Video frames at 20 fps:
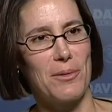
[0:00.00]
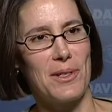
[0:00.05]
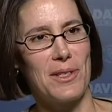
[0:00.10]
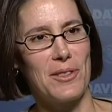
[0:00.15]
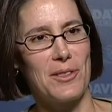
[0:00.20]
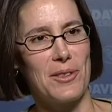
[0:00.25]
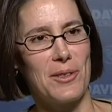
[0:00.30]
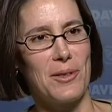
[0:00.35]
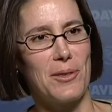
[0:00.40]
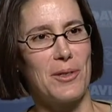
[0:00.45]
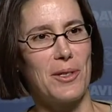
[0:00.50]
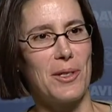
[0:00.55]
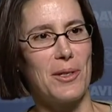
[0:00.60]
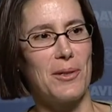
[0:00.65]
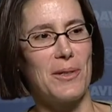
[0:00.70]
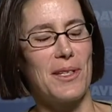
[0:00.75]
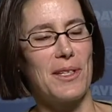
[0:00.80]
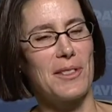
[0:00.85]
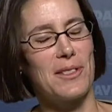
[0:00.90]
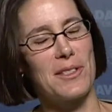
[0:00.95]
ones who
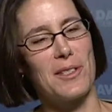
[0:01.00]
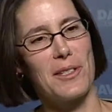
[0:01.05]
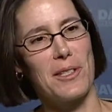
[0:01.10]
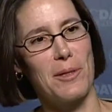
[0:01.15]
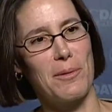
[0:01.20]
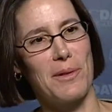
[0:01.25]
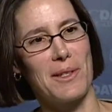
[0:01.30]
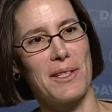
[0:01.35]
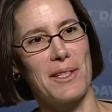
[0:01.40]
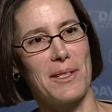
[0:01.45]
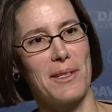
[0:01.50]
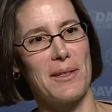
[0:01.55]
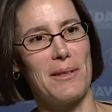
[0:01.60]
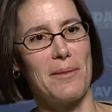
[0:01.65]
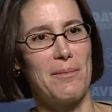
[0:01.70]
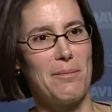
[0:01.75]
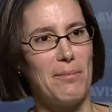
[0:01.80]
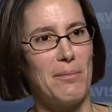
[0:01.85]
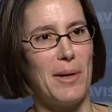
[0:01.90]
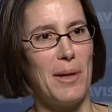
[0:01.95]
don't necessarily want
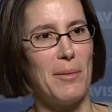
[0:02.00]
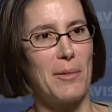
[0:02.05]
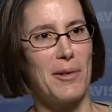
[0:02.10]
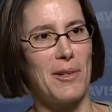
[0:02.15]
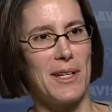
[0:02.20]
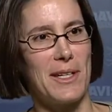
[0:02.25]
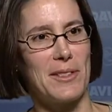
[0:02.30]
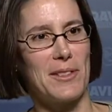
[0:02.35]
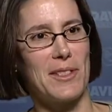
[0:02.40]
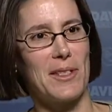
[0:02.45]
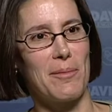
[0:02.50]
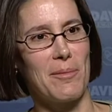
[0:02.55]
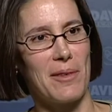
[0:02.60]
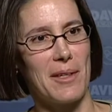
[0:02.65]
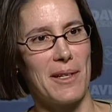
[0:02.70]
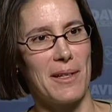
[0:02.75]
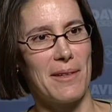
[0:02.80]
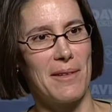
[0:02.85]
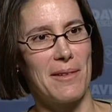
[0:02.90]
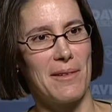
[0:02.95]
to memorize
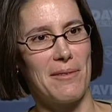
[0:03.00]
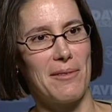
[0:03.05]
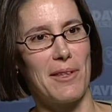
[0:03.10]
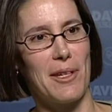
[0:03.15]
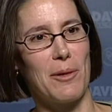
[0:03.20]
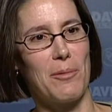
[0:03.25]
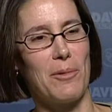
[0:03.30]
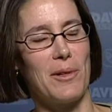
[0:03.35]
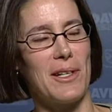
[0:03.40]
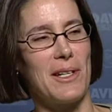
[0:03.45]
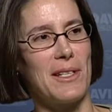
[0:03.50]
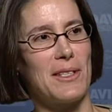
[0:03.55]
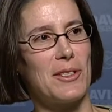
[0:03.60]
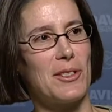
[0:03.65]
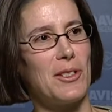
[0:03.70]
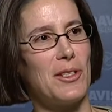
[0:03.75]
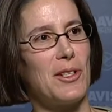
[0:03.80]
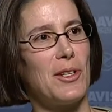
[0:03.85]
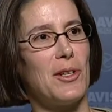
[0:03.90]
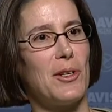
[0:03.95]
something. They want
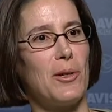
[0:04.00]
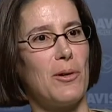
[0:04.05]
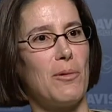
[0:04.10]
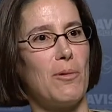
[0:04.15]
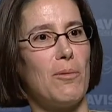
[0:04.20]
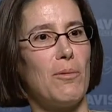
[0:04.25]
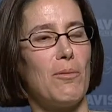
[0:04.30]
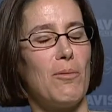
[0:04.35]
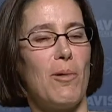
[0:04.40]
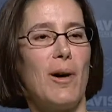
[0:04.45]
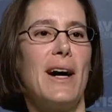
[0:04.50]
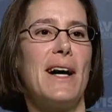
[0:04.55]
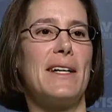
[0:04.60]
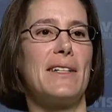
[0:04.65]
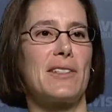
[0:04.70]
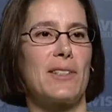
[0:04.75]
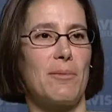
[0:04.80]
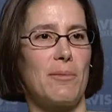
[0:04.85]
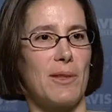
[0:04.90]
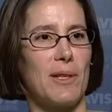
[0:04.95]
to know why
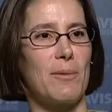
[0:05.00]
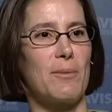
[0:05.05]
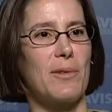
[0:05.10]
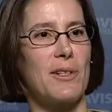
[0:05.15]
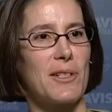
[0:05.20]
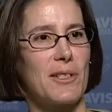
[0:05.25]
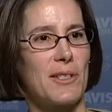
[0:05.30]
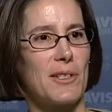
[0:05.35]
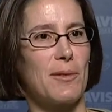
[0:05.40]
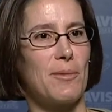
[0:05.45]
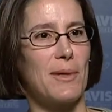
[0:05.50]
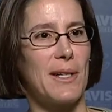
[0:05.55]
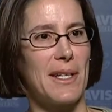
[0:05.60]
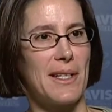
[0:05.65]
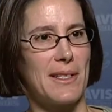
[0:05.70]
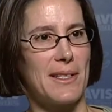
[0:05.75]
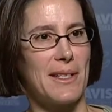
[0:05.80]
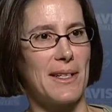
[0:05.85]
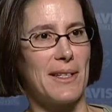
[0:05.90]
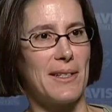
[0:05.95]
something works the way
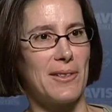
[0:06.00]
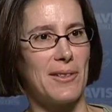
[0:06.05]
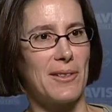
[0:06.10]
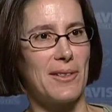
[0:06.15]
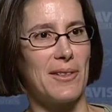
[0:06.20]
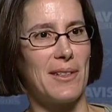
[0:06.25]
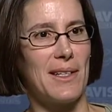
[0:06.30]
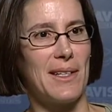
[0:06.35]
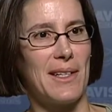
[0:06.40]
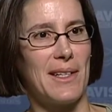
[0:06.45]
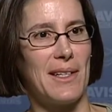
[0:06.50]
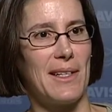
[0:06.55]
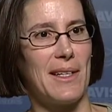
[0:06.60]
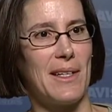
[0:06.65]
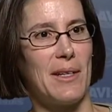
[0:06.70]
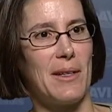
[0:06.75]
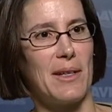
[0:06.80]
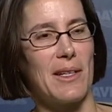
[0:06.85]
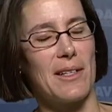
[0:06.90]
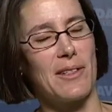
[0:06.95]
it does.
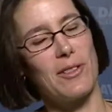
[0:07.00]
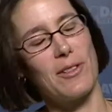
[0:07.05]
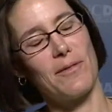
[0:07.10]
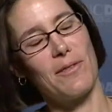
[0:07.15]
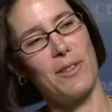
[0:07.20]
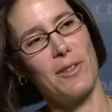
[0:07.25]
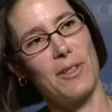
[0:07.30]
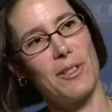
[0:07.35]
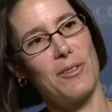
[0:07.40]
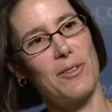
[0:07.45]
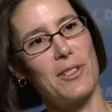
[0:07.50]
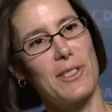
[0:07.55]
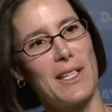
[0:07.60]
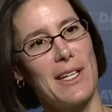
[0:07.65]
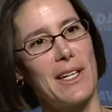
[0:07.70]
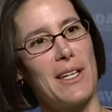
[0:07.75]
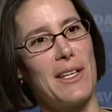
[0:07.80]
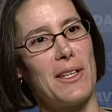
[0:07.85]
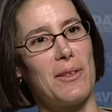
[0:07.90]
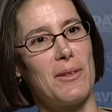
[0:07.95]
Because if you
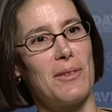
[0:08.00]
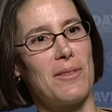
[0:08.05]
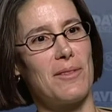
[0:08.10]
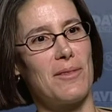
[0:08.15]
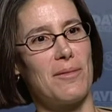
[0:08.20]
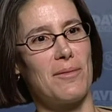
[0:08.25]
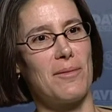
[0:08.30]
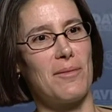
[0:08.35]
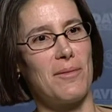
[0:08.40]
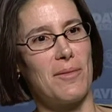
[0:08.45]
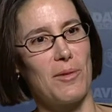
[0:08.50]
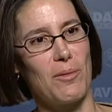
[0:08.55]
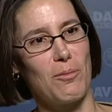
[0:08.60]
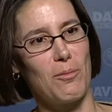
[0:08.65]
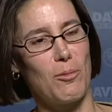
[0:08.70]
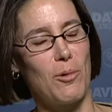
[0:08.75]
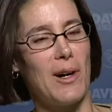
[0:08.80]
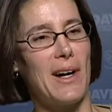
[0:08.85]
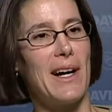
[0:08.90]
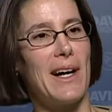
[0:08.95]
understand
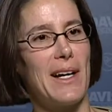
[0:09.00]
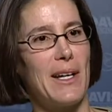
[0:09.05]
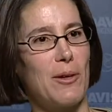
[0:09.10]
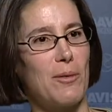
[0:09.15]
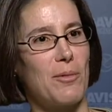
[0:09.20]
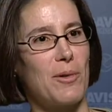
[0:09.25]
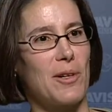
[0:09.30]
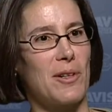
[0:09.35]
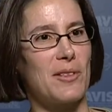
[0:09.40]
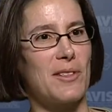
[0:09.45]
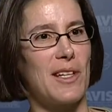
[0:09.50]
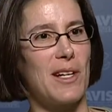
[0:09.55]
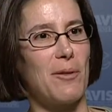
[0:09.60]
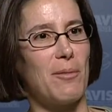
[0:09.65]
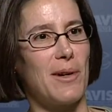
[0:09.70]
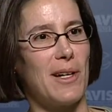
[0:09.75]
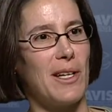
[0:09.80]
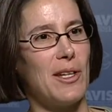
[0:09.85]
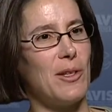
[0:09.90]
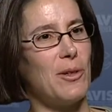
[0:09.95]
why it works that
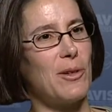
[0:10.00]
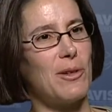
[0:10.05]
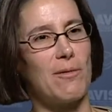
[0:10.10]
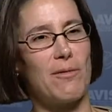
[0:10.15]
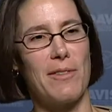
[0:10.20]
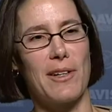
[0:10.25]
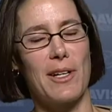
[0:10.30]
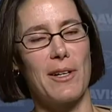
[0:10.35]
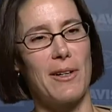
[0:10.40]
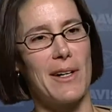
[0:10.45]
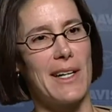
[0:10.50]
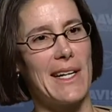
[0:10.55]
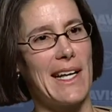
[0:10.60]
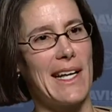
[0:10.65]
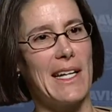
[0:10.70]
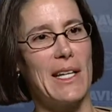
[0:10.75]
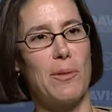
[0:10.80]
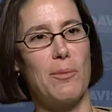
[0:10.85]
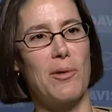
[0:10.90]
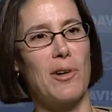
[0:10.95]
way, you can figure out
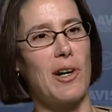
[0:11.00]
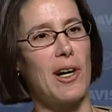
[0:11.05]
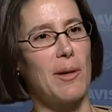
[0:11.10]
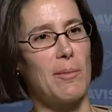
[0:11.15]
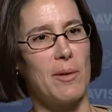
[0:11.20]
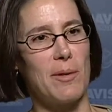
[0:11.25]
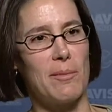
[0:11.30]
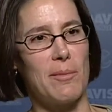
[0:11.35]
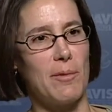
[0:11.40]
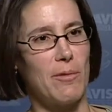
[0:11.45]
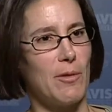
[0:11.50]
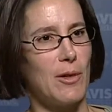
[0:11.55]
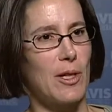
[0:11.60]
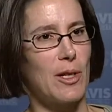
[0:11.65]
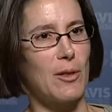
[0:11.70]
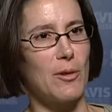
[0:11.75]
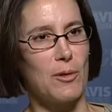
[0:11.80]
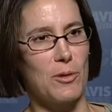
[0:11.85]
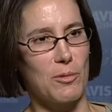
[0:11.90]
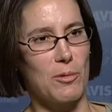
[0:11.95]
any problem of
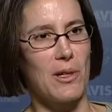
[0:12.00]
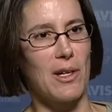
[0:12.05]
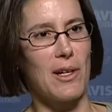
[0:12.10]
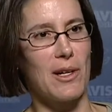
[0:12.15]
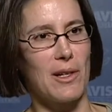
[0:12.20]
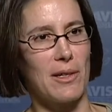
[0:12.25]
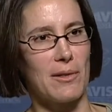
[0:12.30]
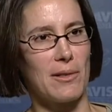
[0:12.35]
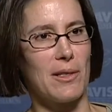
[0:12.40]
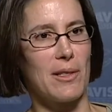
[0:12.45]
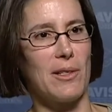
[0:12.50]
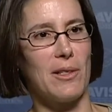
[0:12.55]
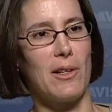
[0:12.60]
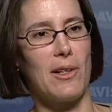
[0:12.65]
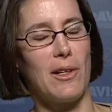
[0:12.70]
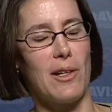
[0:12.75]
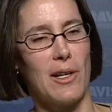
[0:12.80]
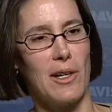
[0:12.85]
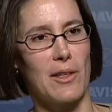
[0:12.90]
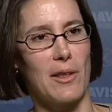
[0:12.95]
what goes wrong
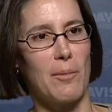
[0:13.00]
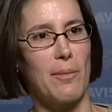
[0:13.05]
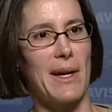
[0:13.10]
along the